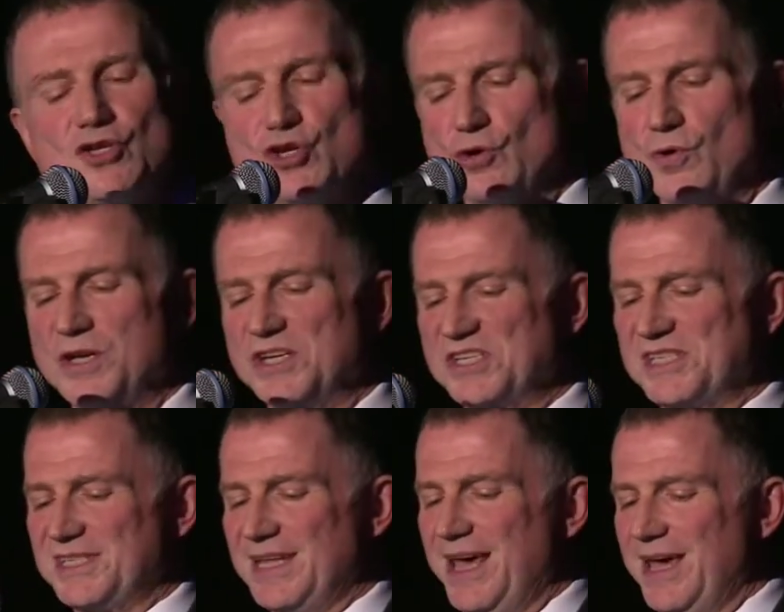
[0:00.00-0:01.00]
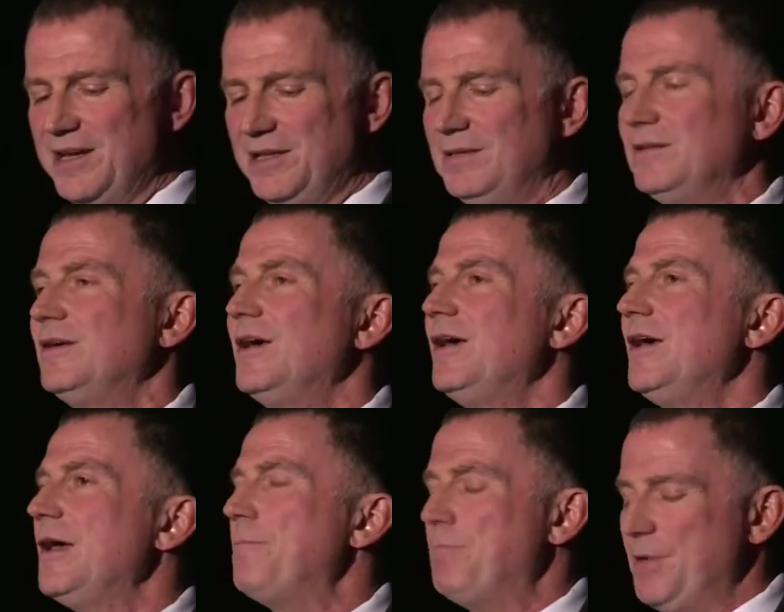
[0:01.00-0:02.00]
Jewish state
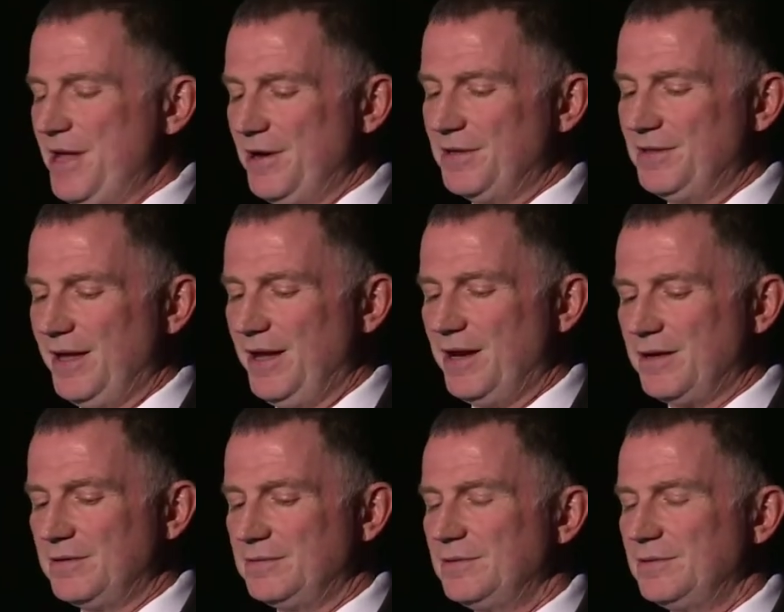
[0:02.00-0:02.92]
appeared there.